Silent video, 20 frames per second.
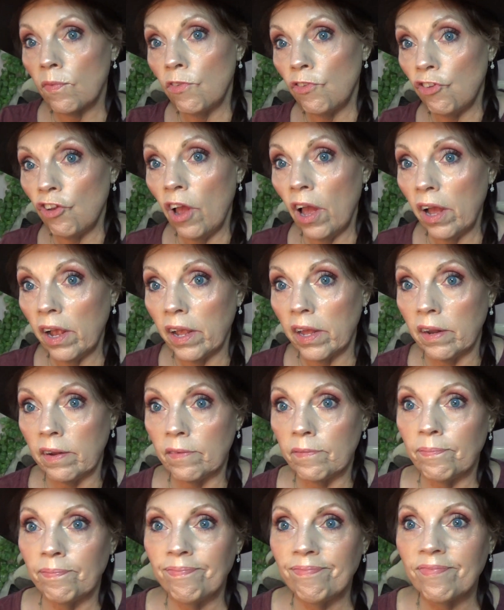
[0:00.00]
chuck it.
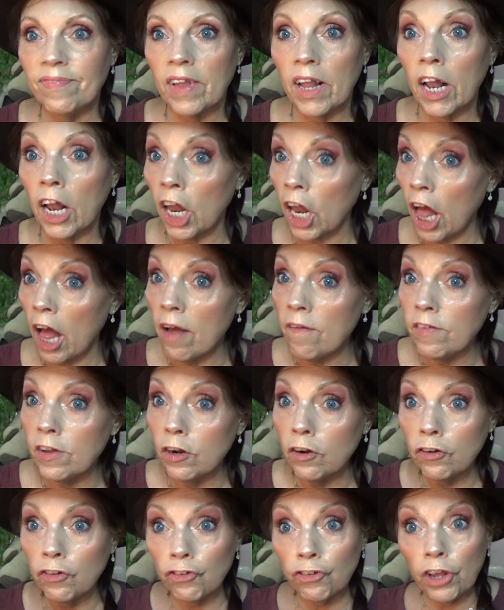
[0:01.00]
Love it
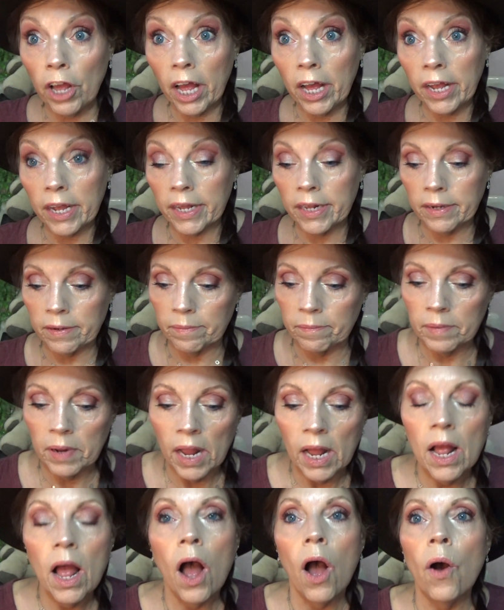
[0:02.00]
or chuck it.
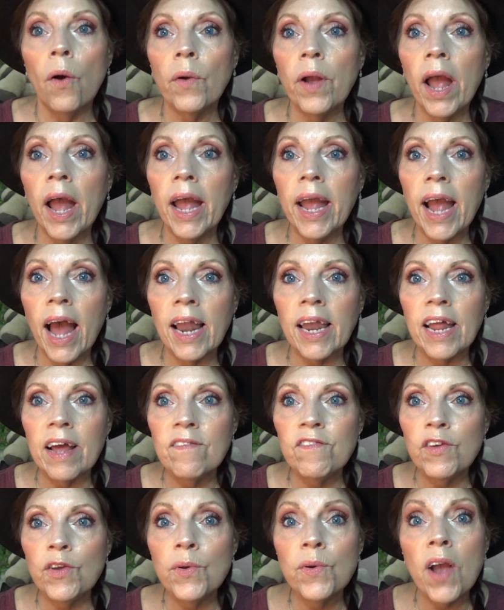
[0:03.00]
Okay, I
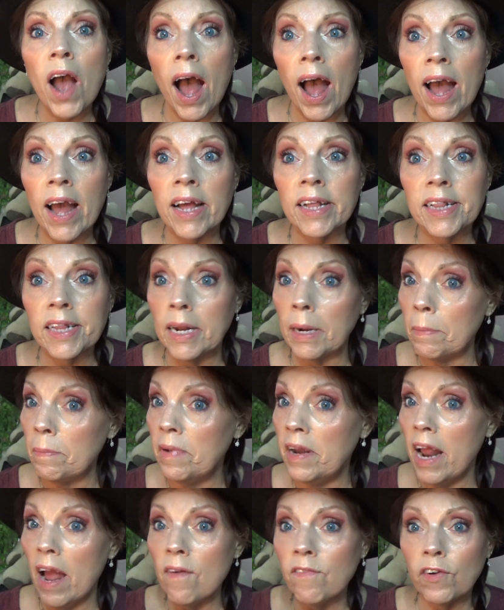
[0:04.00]
love you guys, and
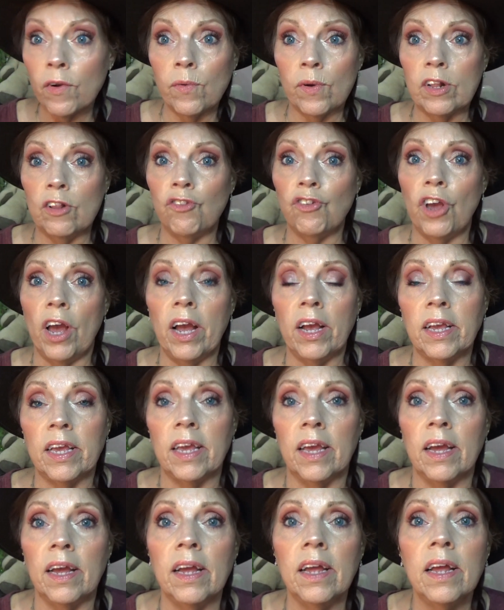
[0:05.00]
I'm never going to chuck
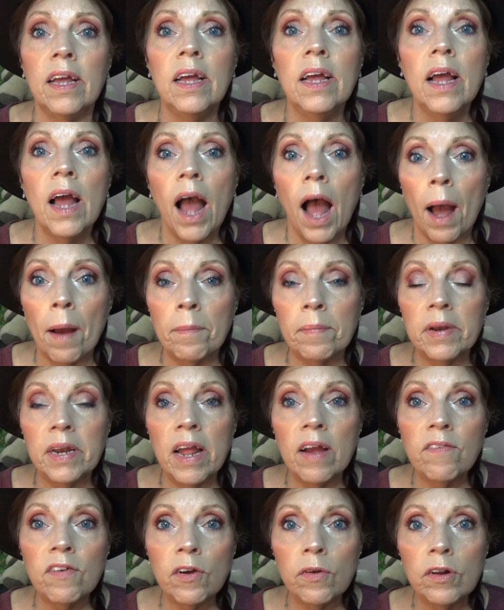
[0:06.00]
you. I'm
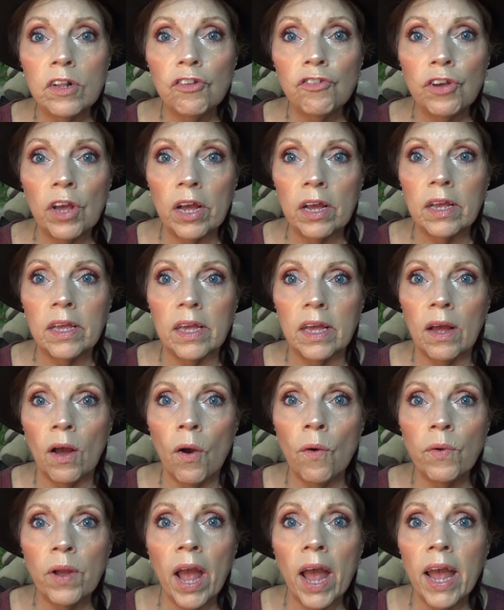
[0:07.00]
never going to chuck you.
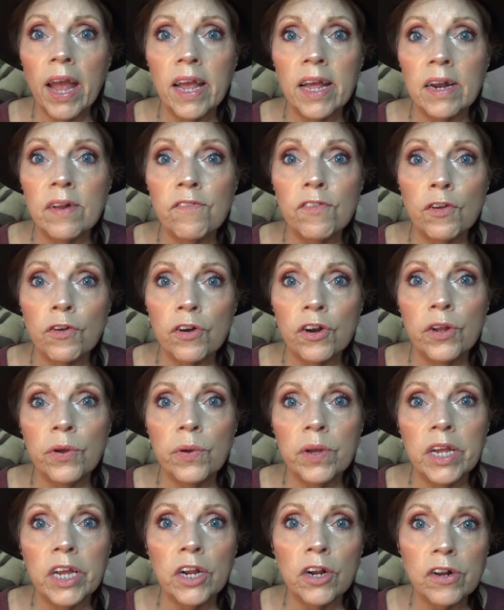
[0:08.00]
Okay, and if you're
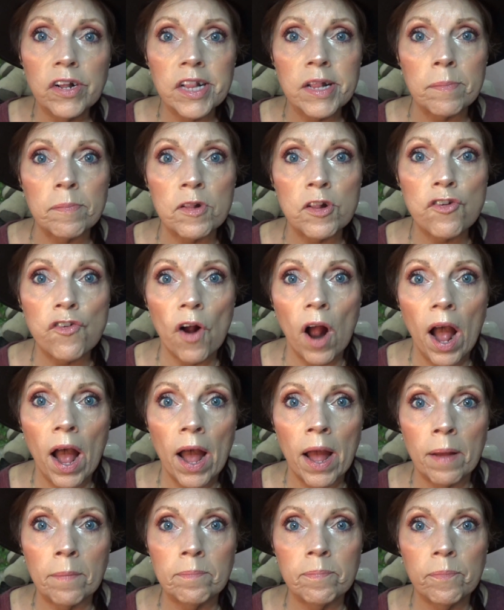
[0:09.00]
new here,
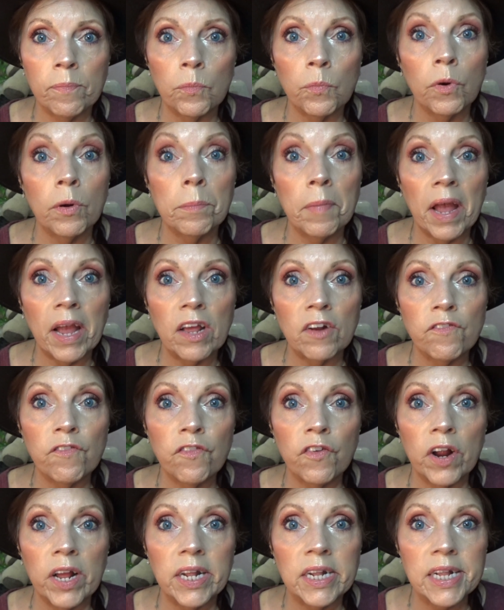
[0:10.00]
subscribe. We're making
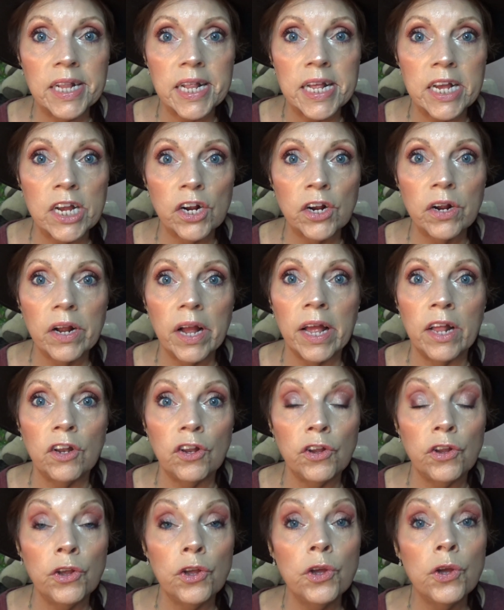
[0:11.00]
friends here,
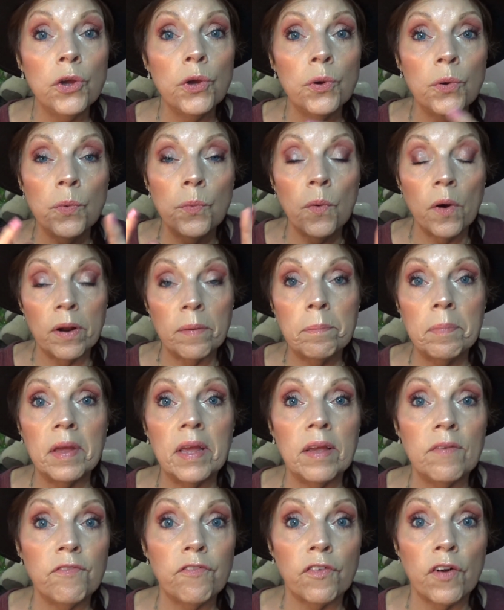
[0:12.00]
and you want to
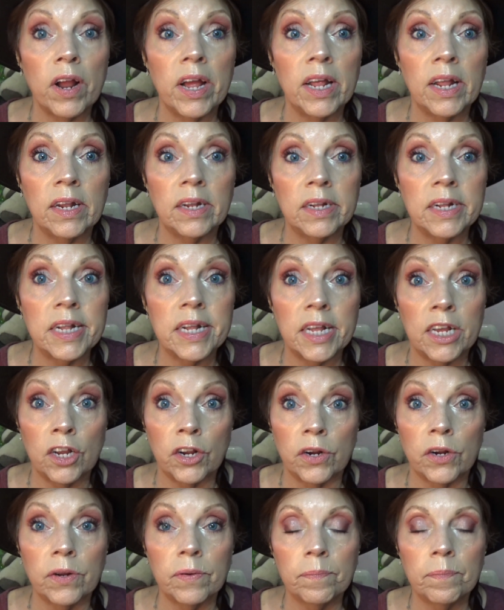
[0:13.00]
be friends
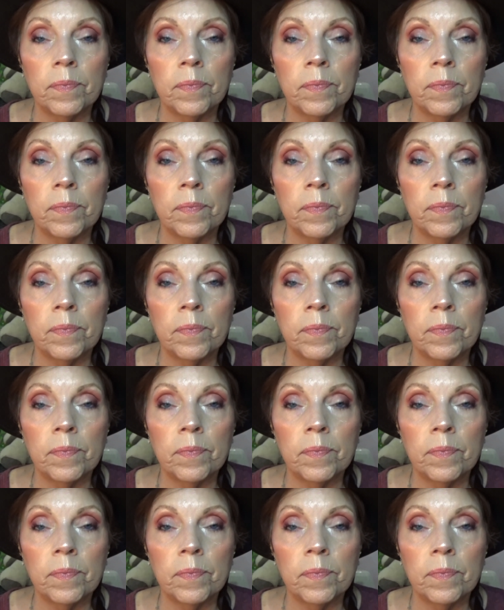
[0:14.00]
here.